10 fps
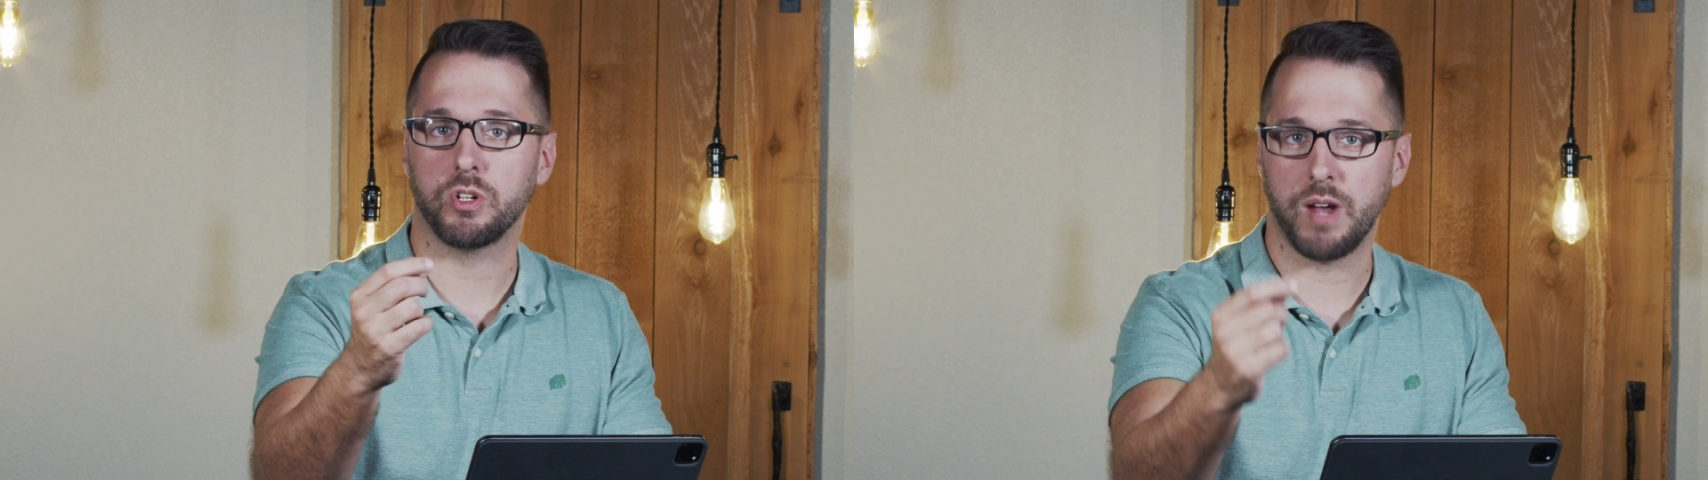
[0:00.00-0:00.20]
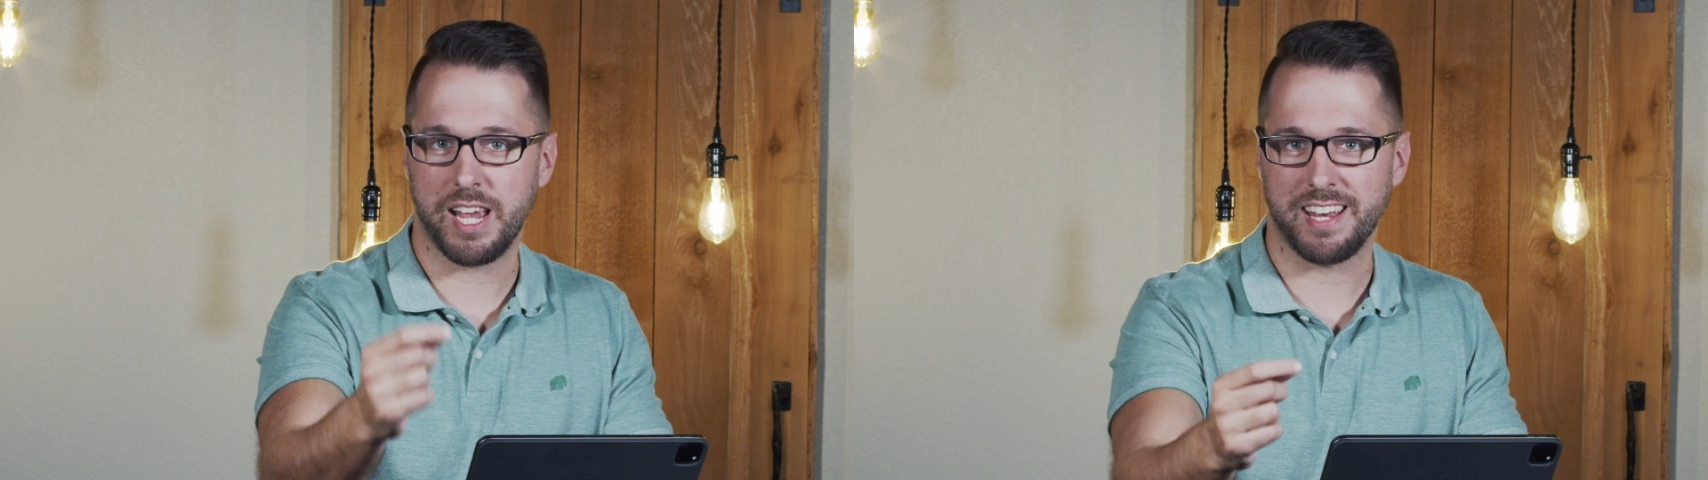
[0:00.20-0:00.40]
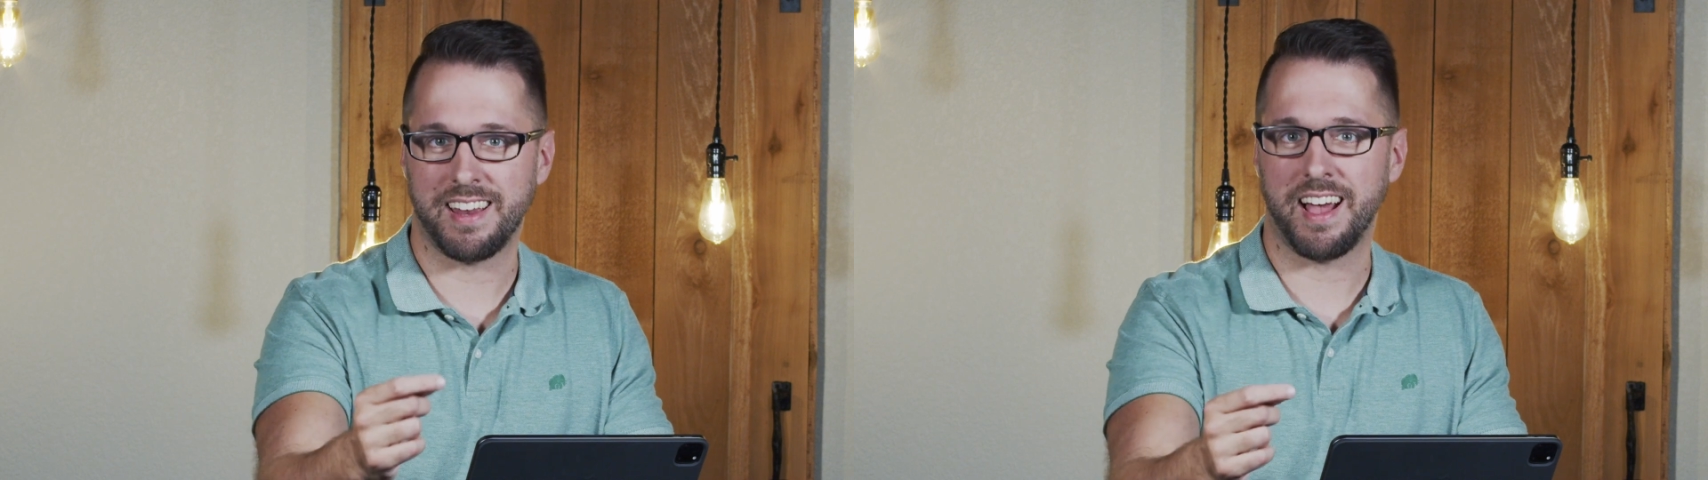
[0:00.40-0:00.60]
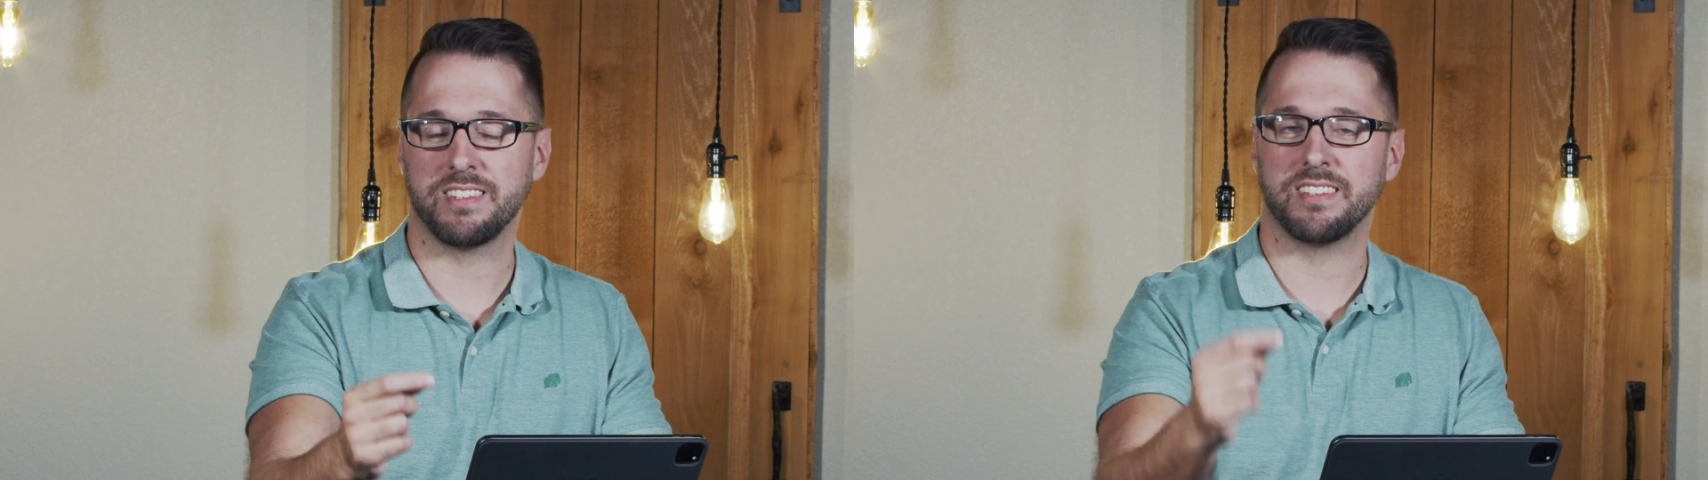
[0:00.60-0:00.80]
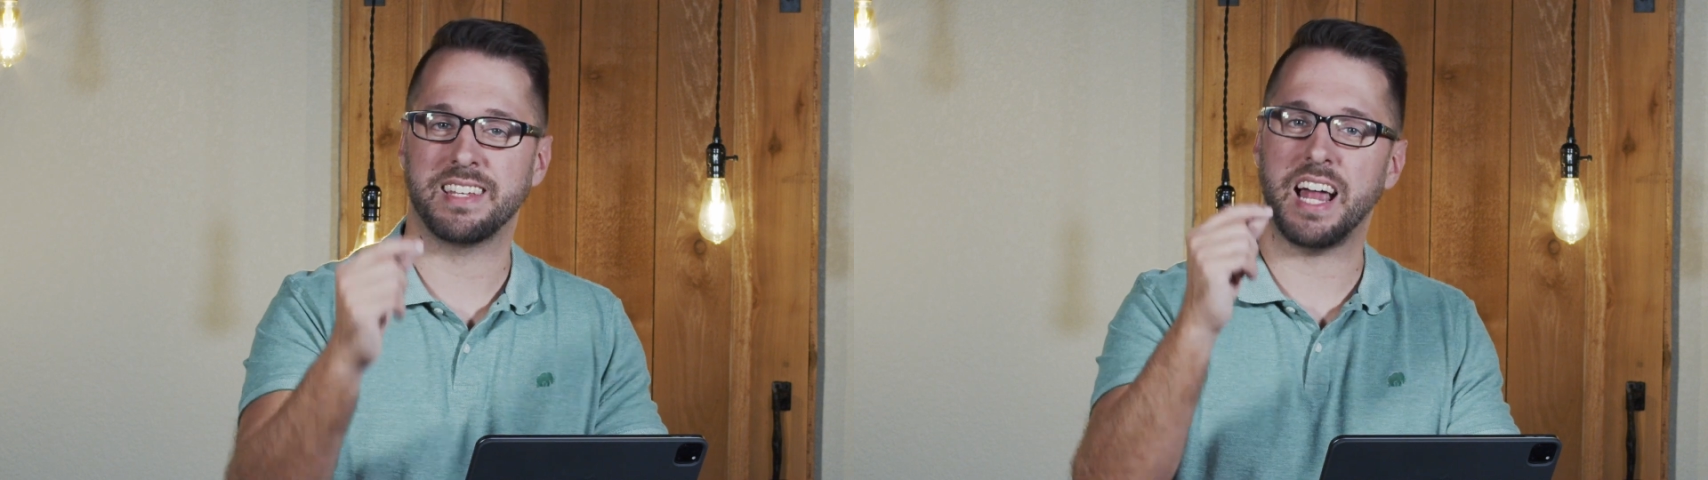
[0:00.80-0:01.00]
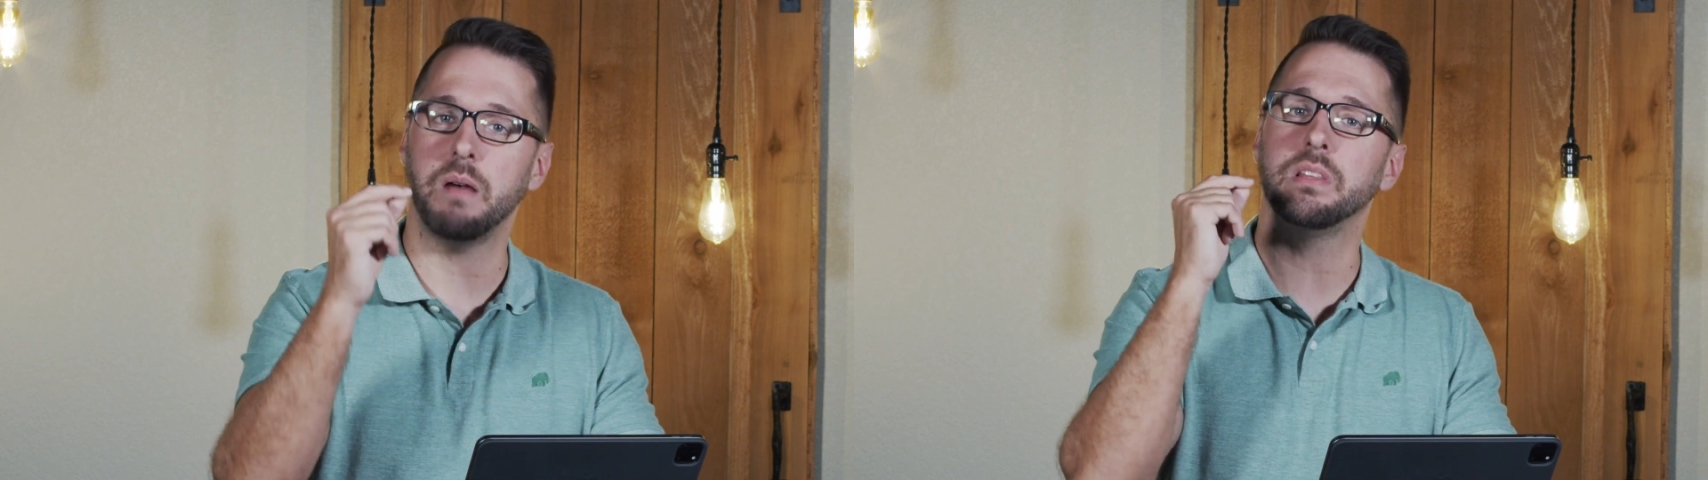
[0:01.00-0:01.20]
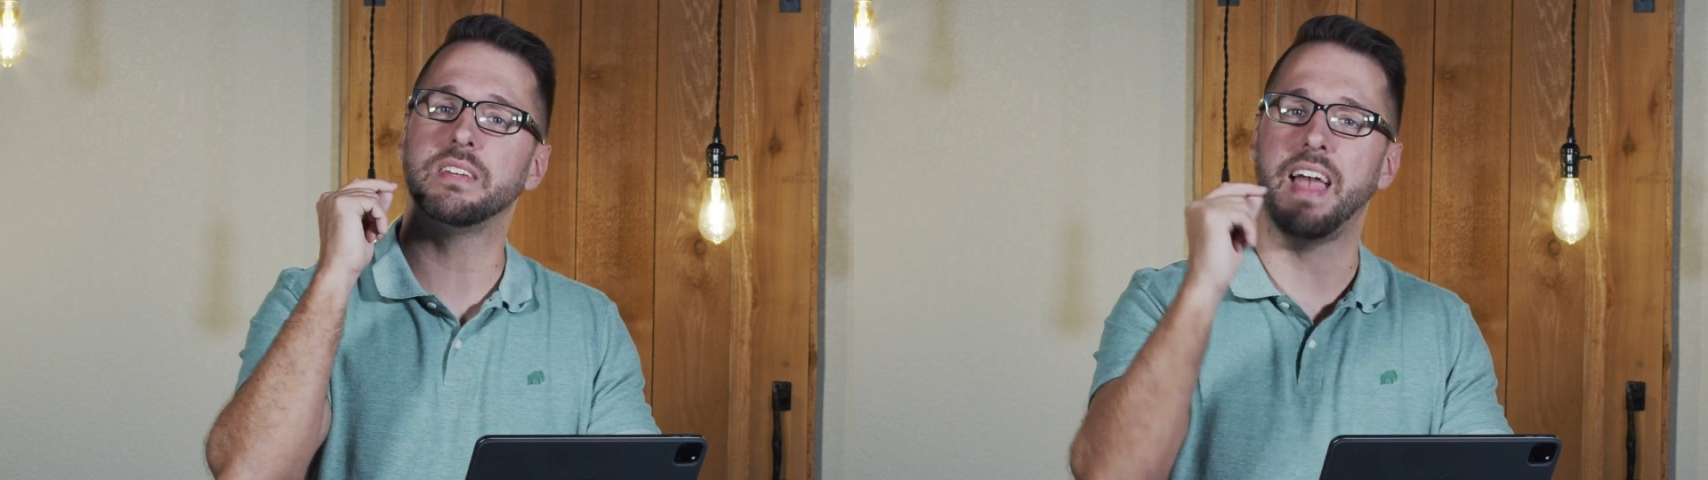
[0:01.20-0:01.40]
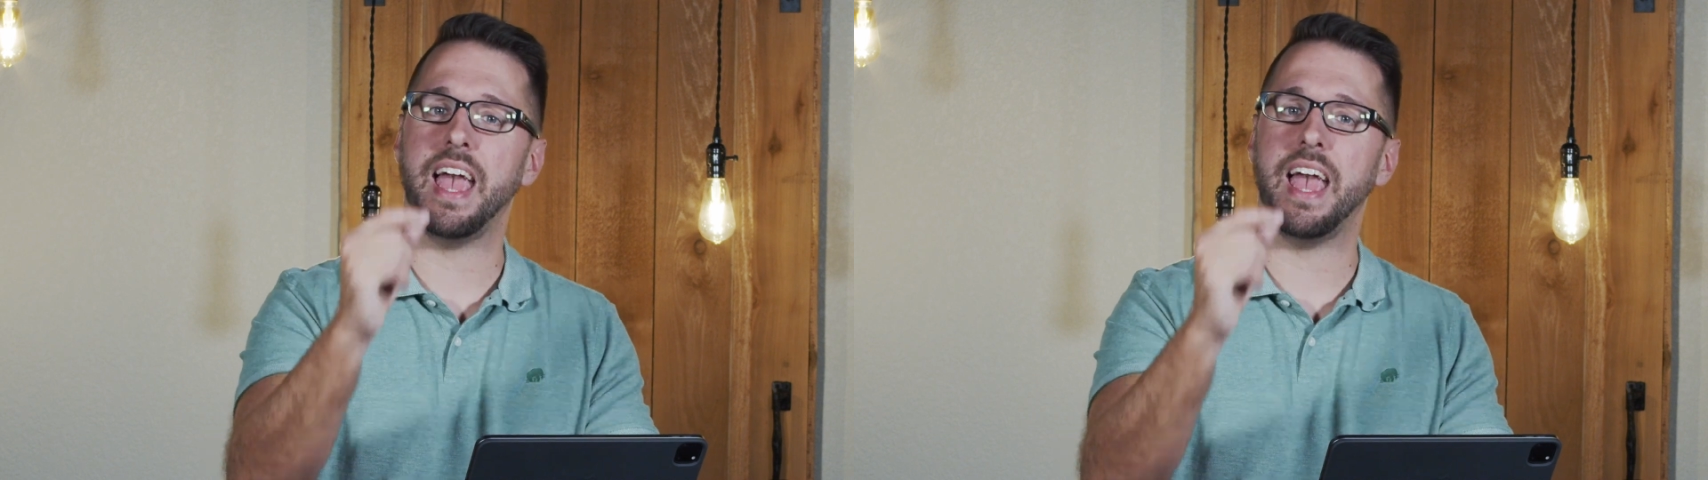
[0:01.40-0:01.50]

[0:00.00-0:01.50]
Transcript: to recognize is that I believe